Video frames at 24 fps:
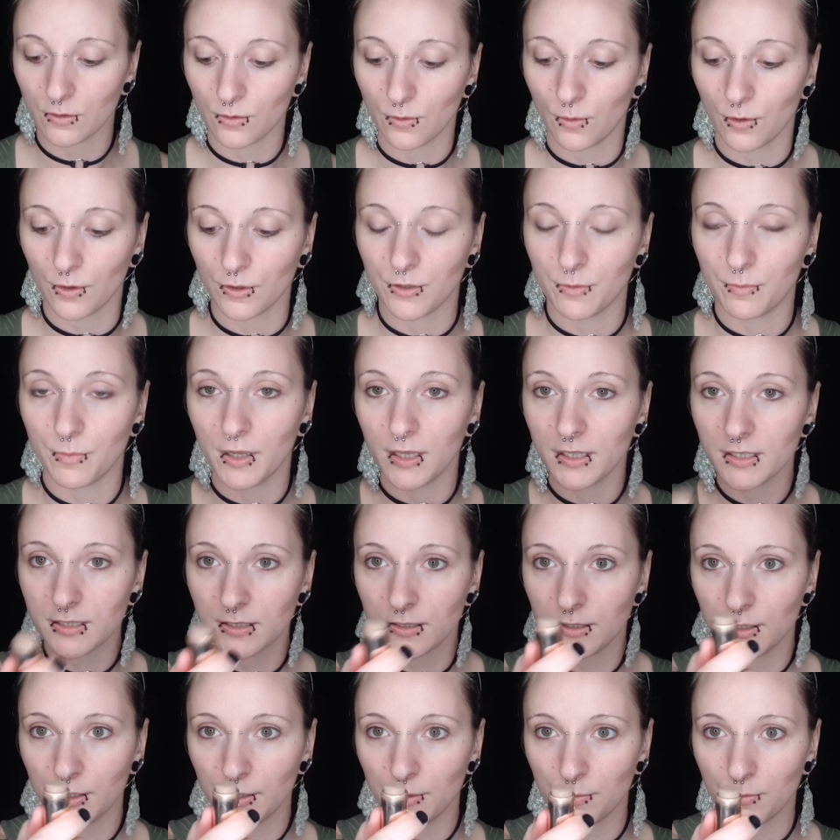I'm going to
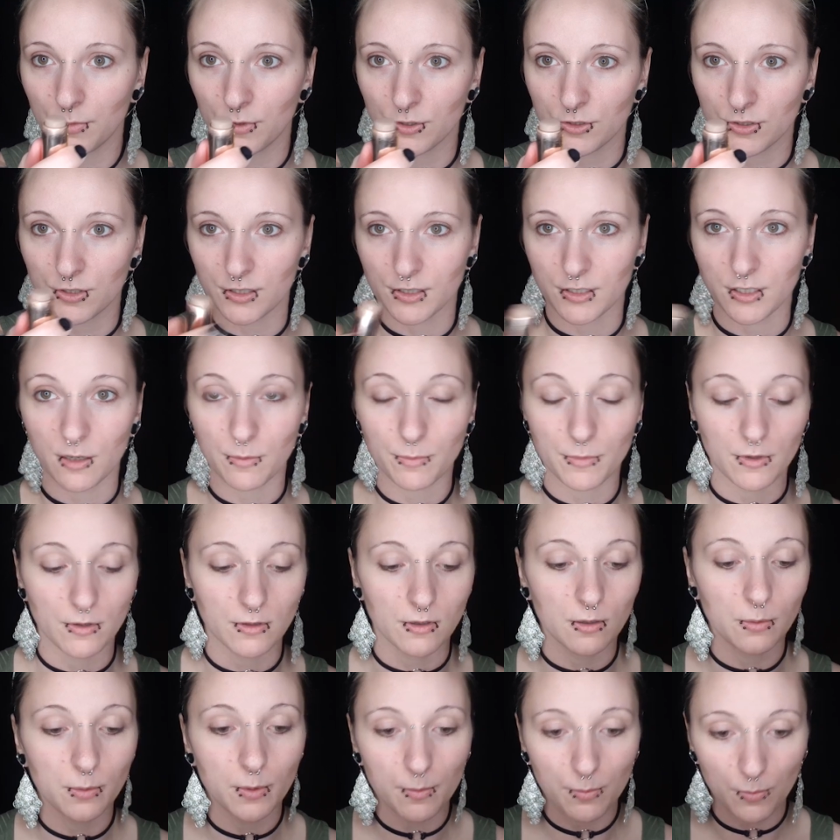basically push this up a
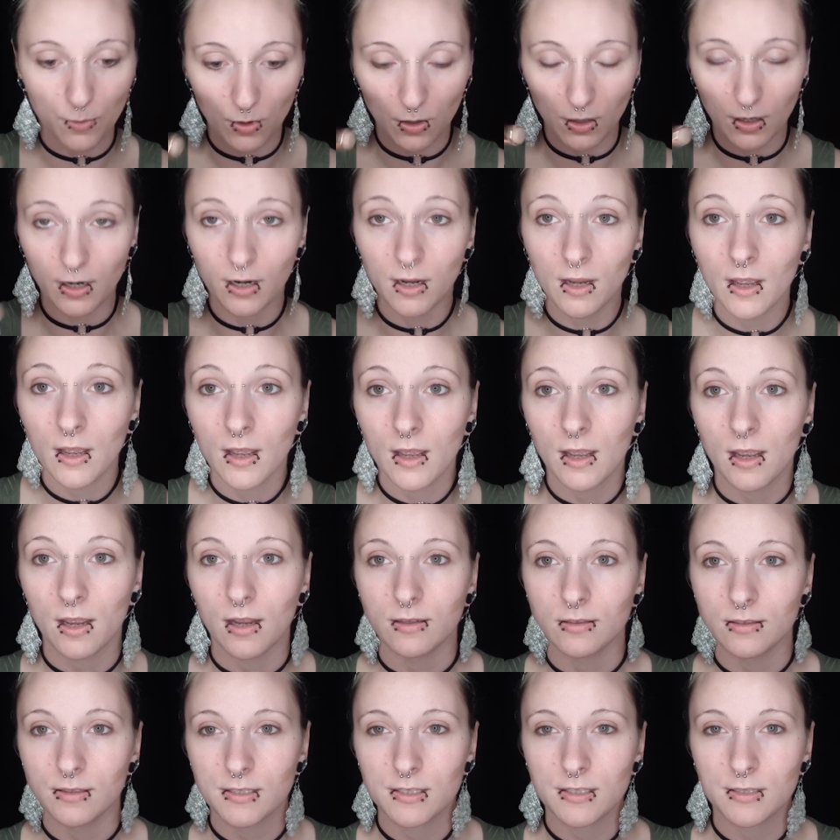little bit more,
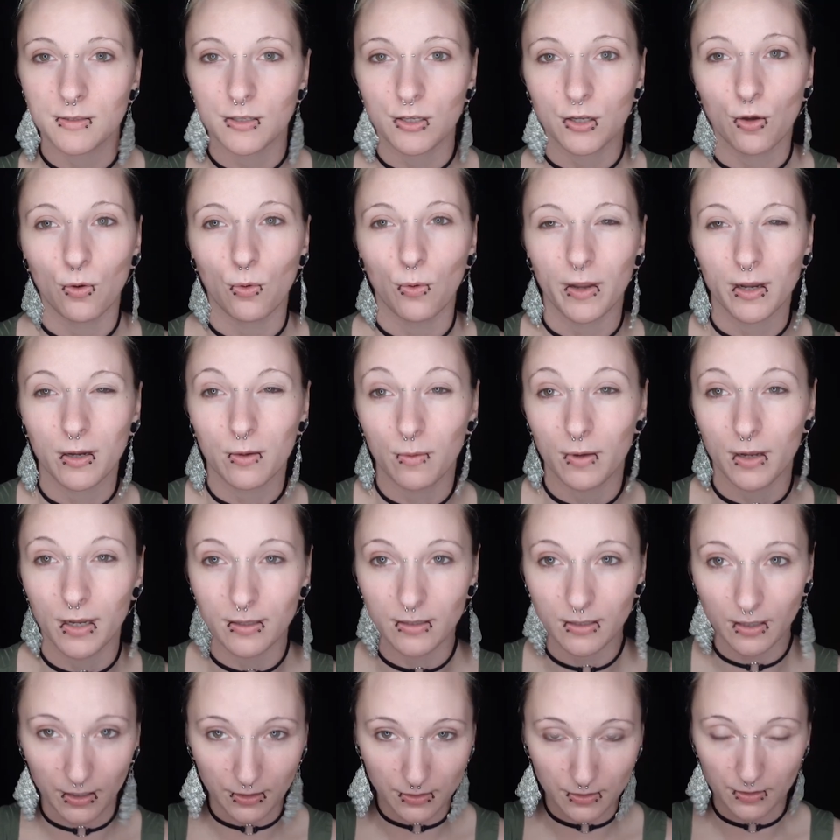and this is the quick way
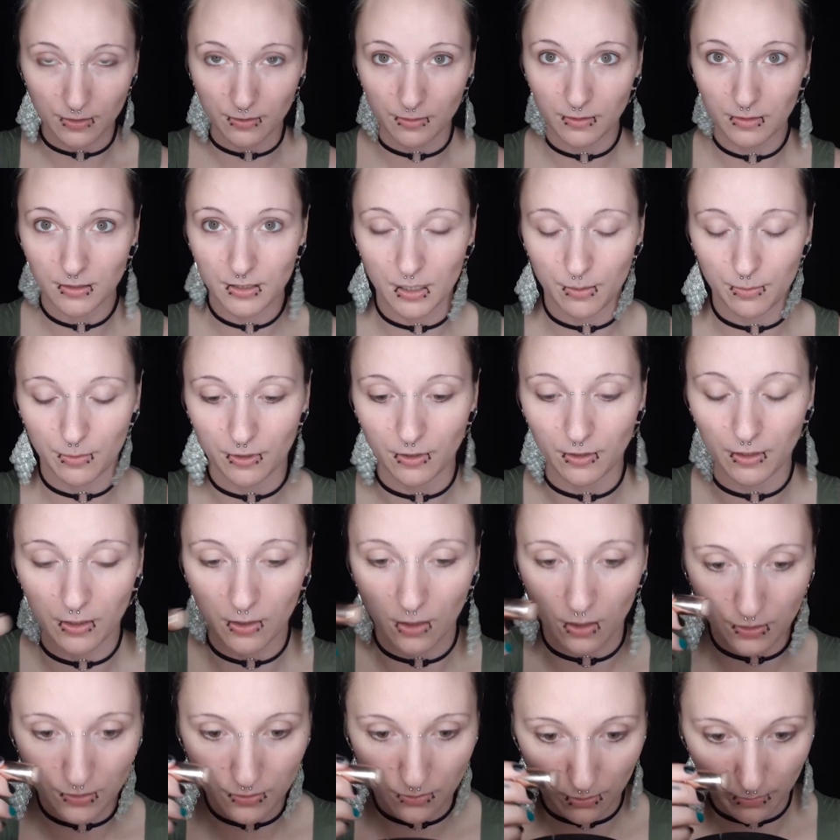that I do typically
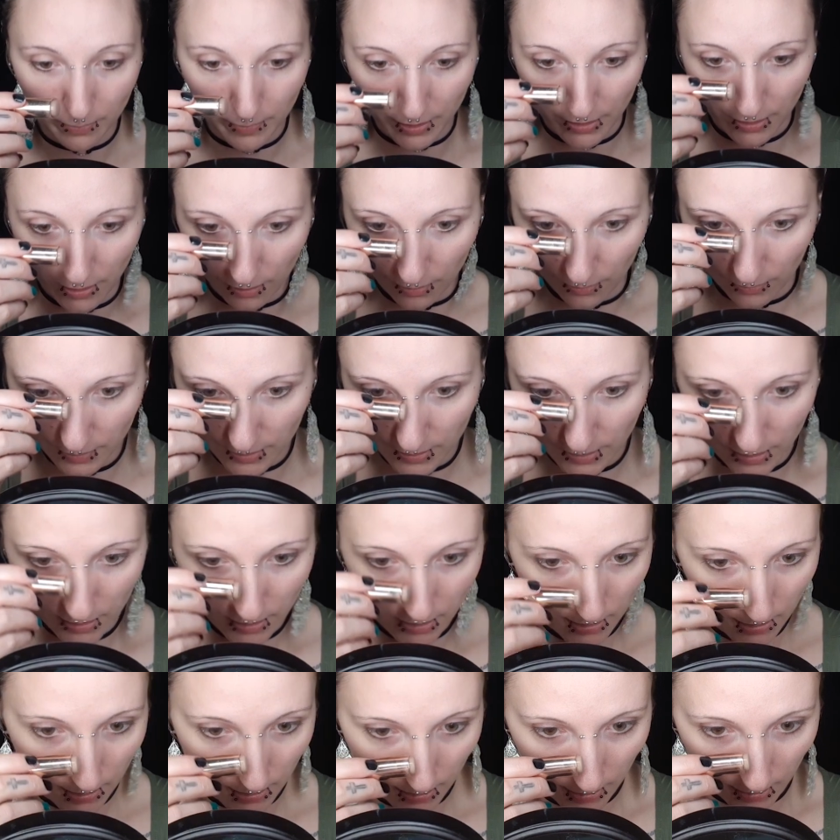contour my nose,
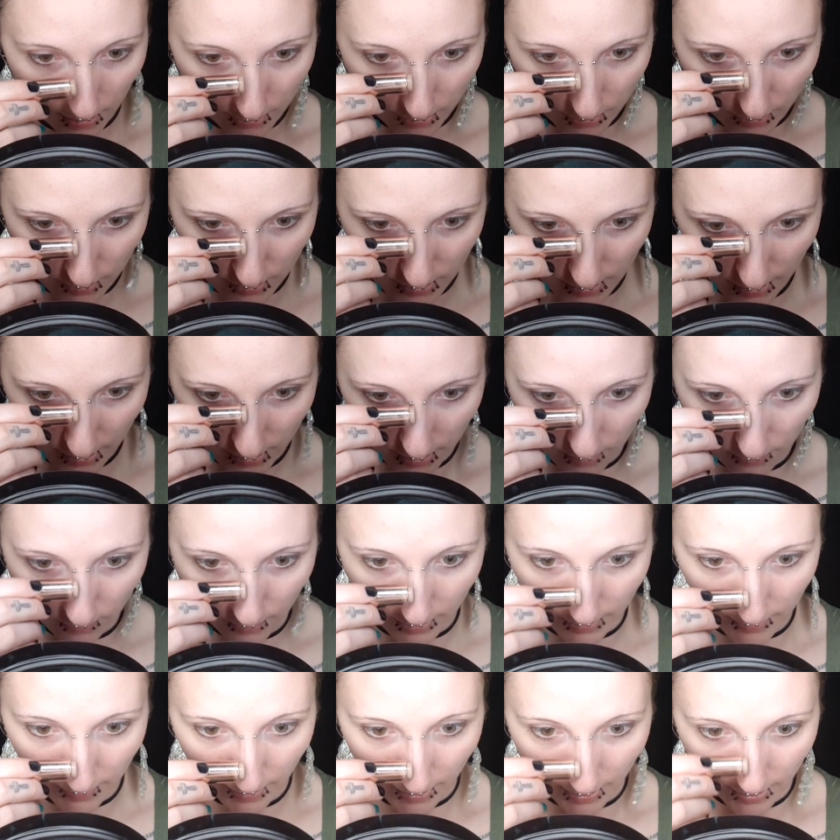is I'll stick it out
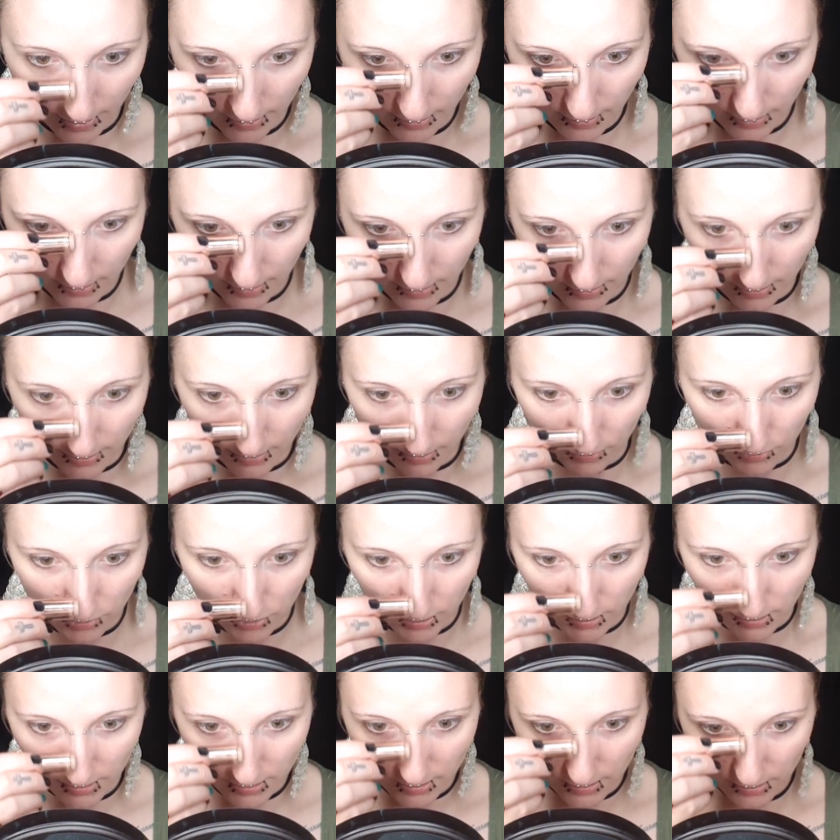like that, and then I'll
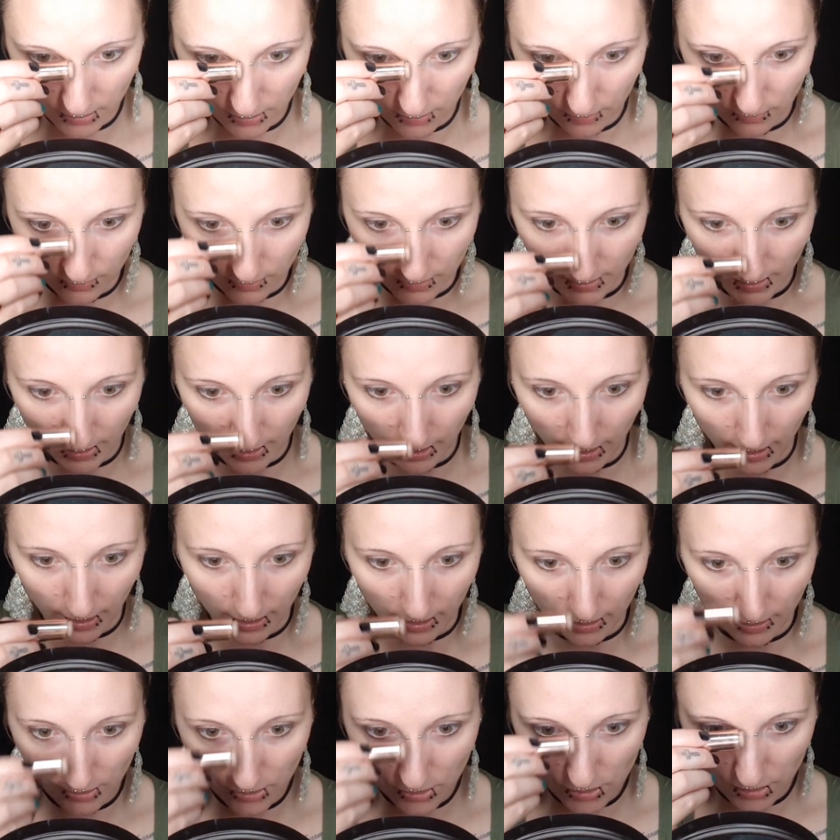just use the
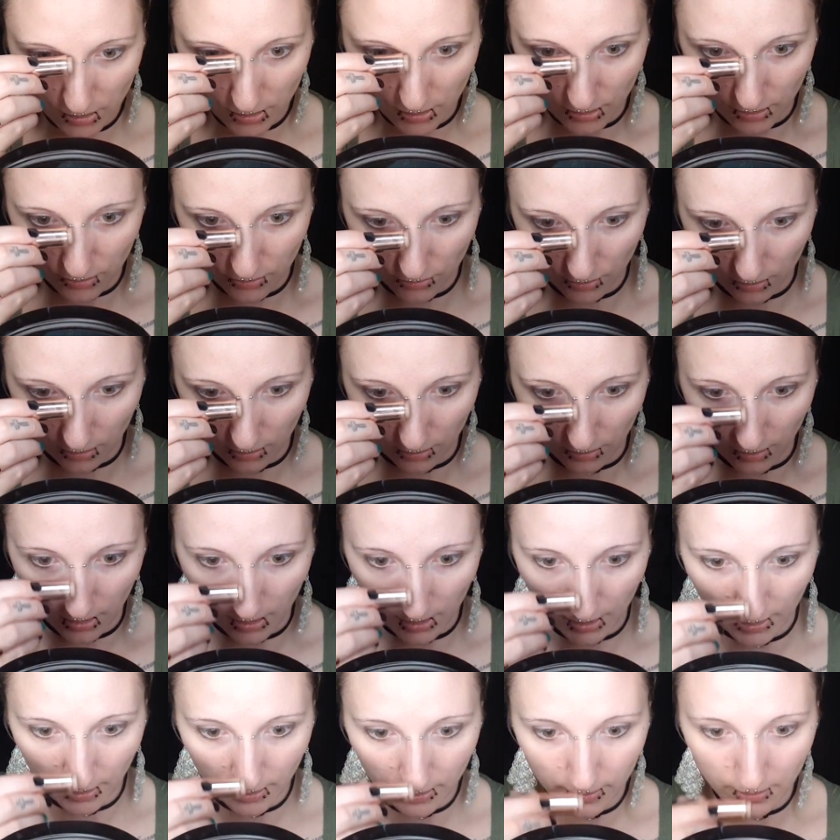edge and draw a
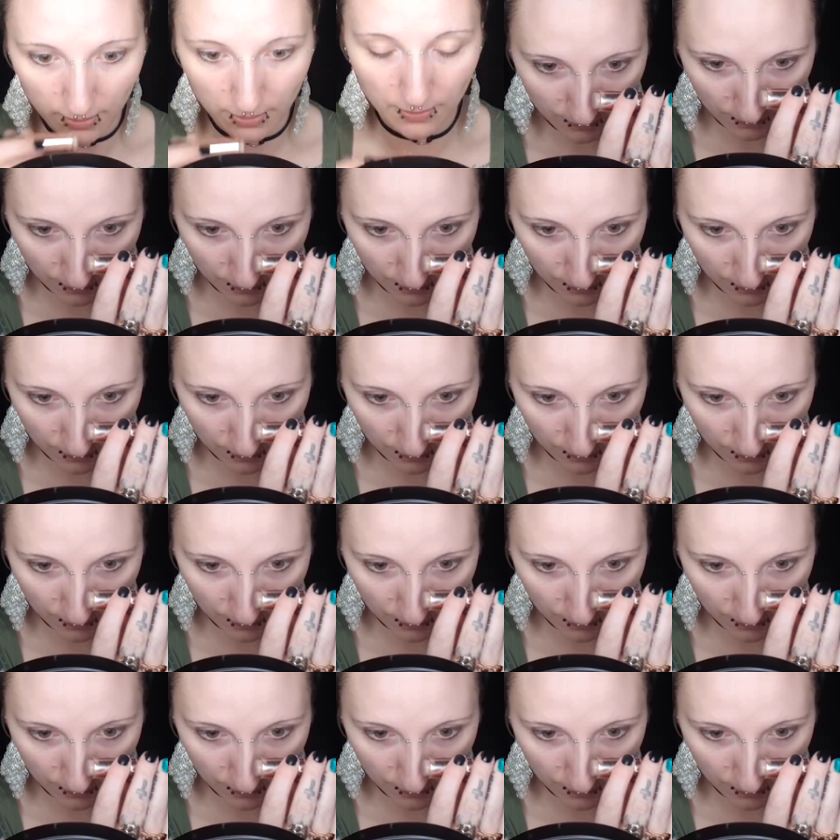line